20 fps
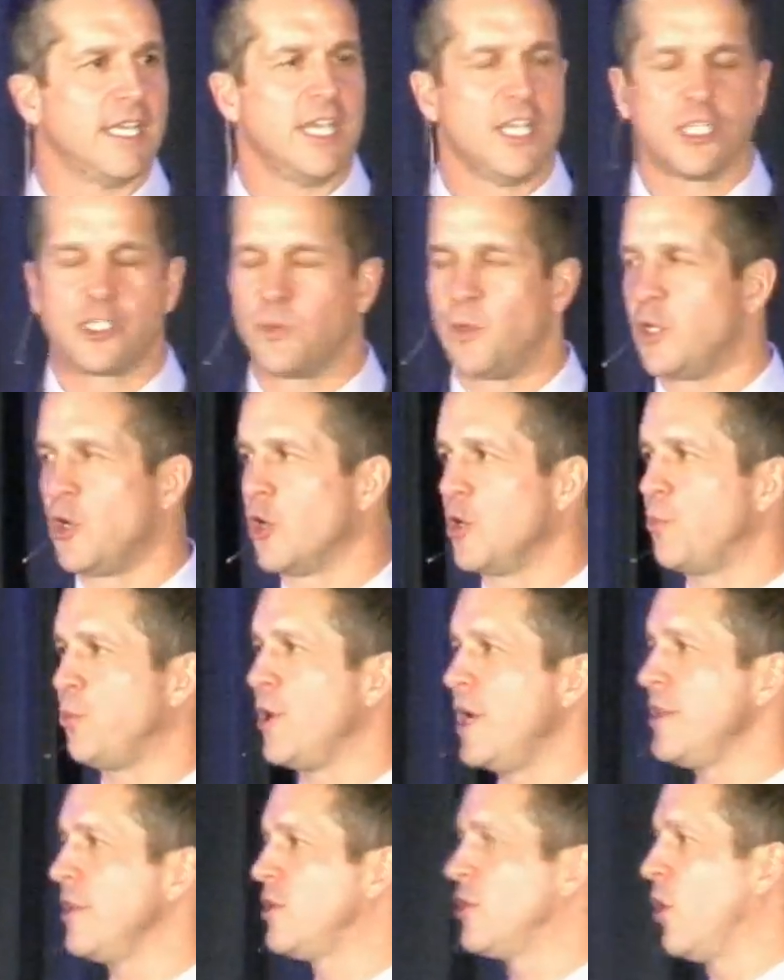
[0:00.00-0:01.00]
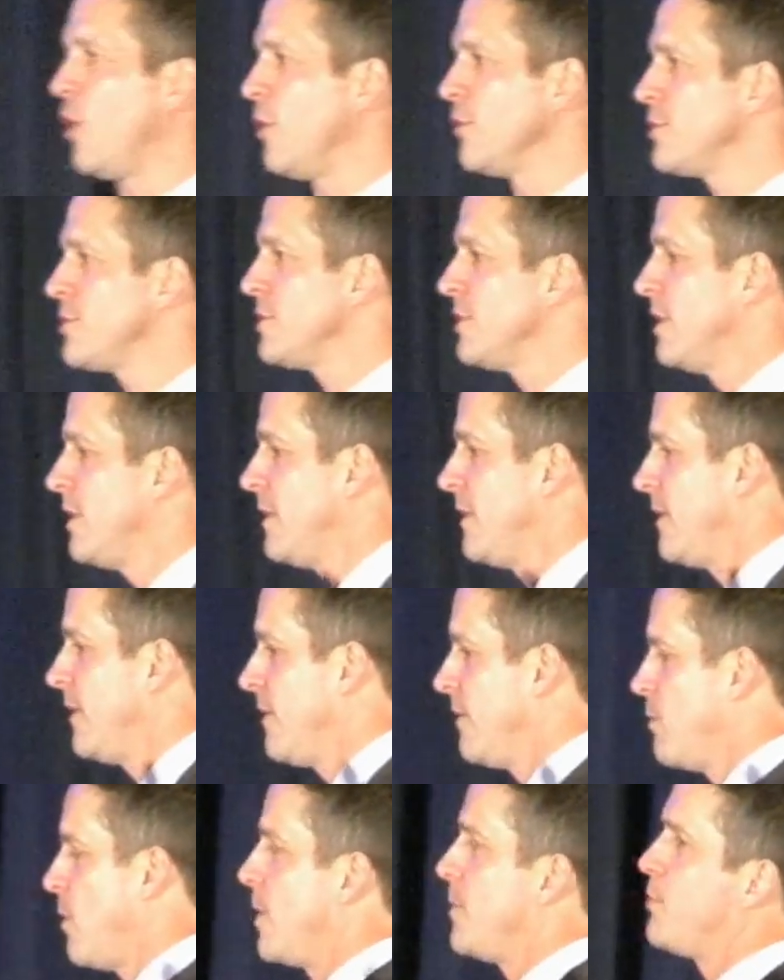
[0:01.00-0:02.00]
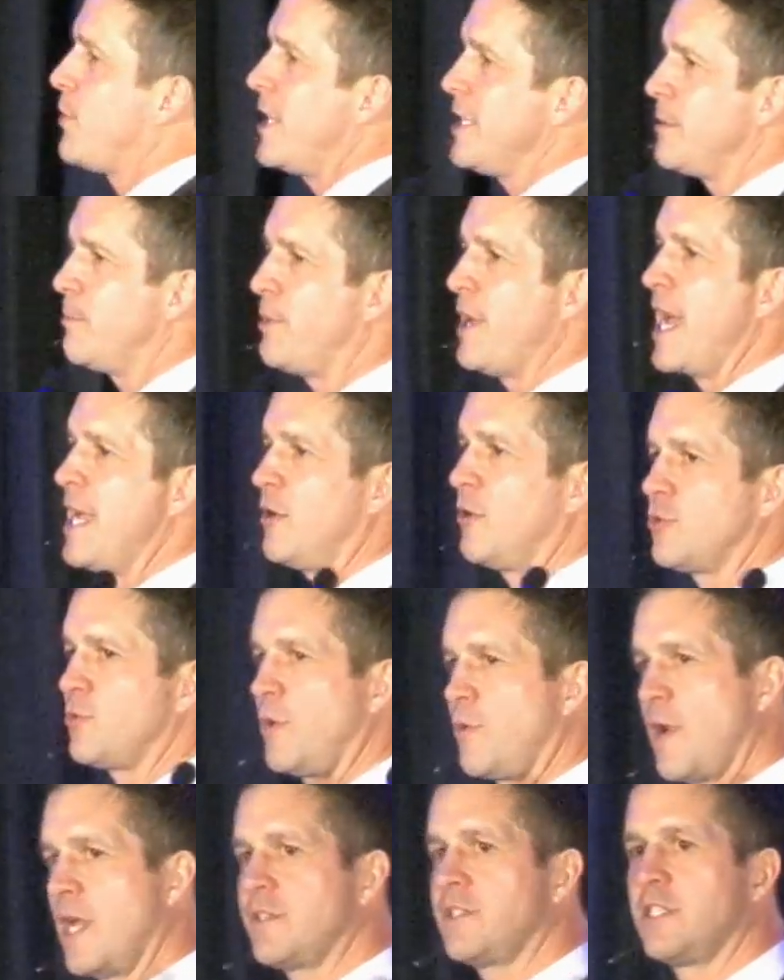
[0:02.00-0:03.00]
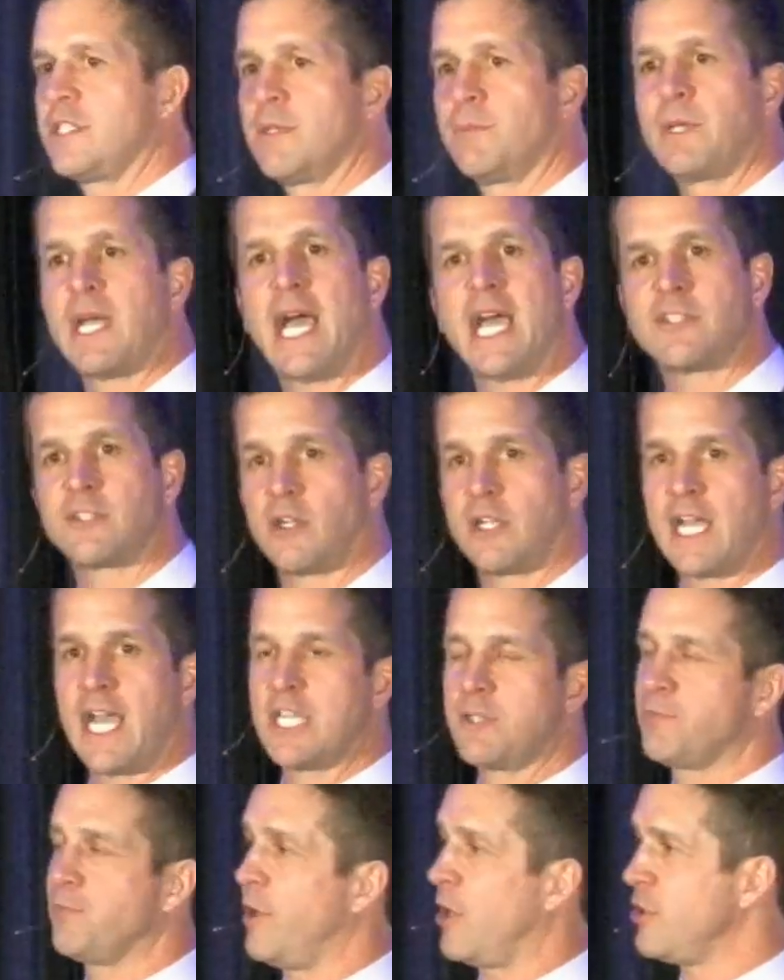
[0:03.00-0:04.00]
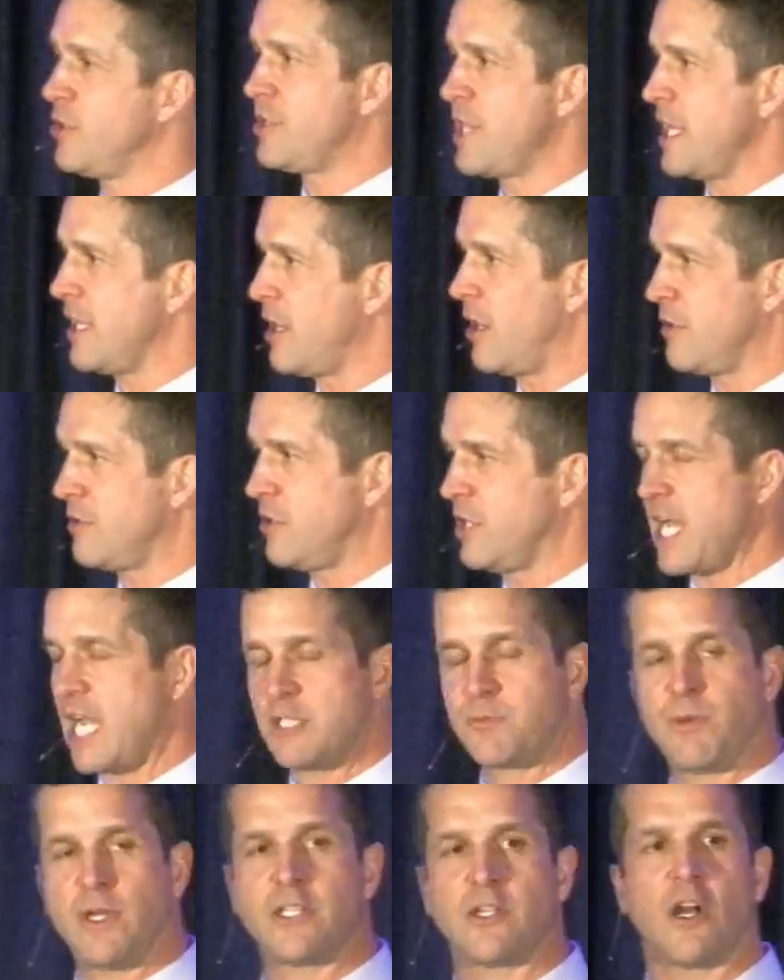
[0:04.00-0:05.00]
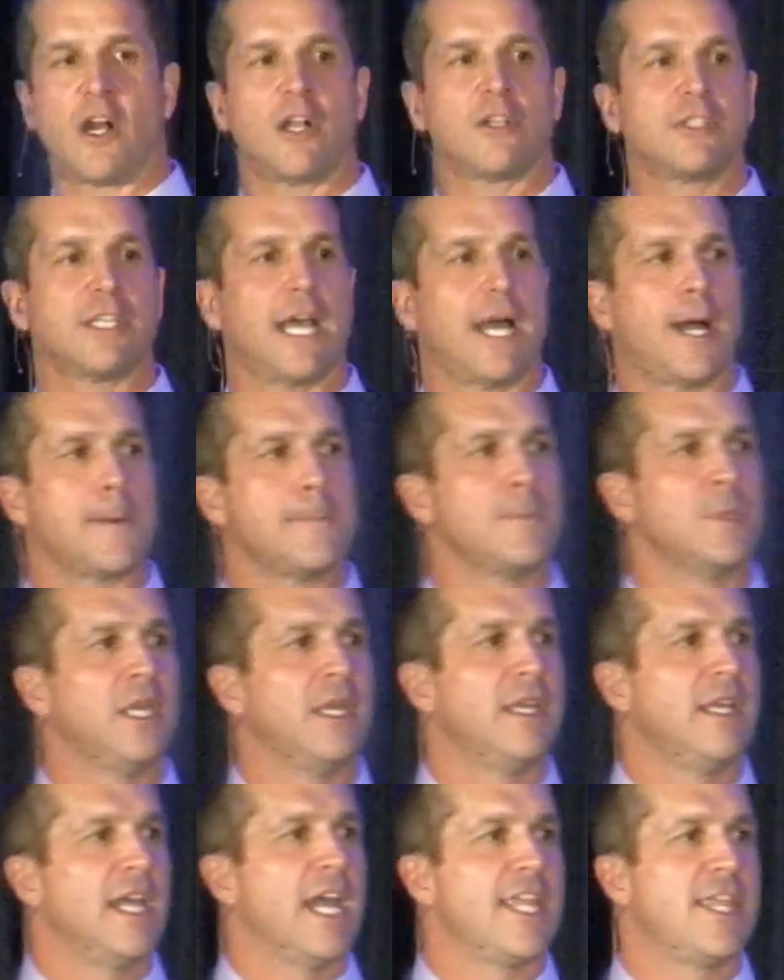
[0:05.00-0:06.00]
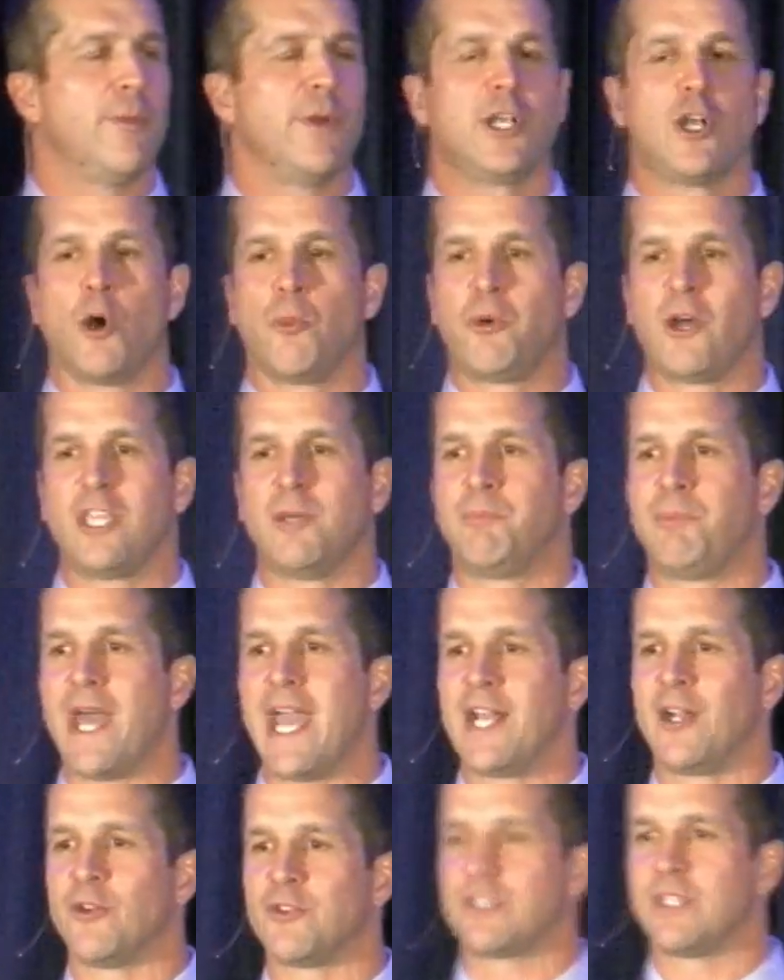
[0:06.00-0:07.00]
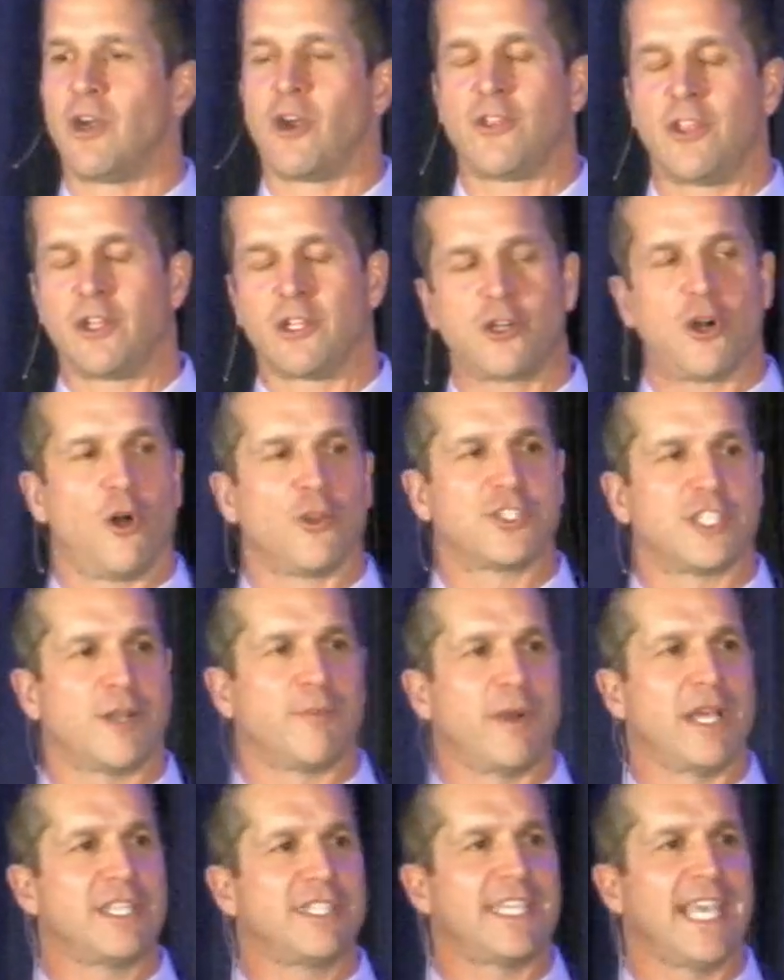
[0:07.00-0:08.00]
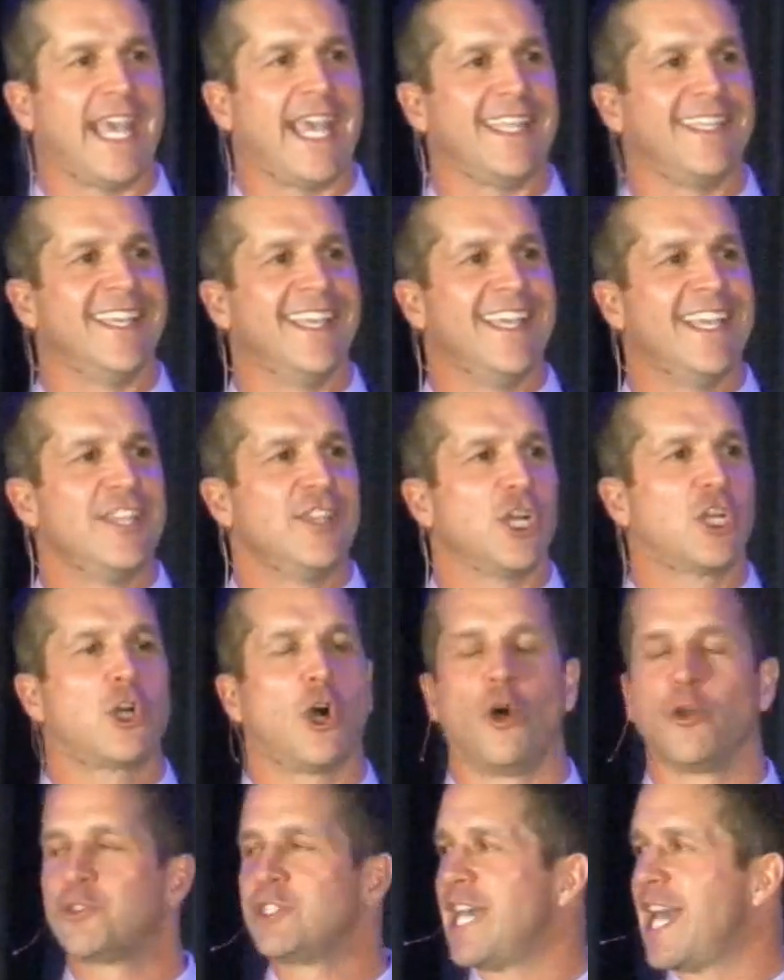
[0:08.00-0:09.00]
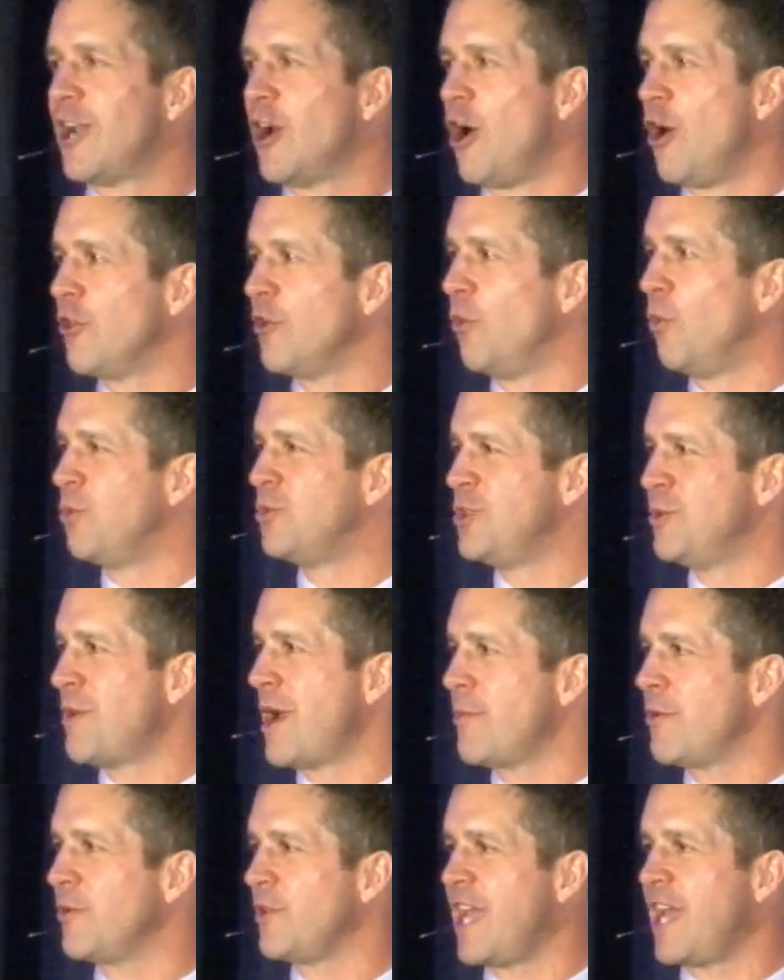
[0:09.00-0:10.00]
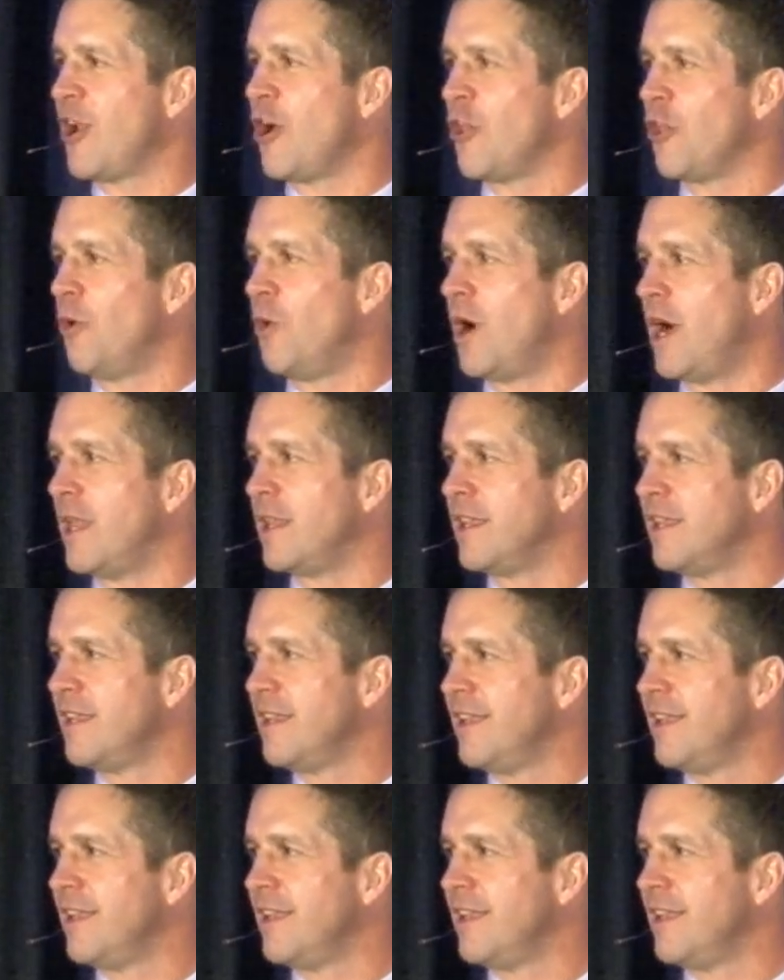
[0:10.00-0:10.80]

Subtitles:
So we go to play the Colts. Well, we played the Bengals. We rested some guys. Our guys played their hearts out. And then we go play the Bengals or the Colts. And everybody's saying the Colts had all the, do you remember? They all know what?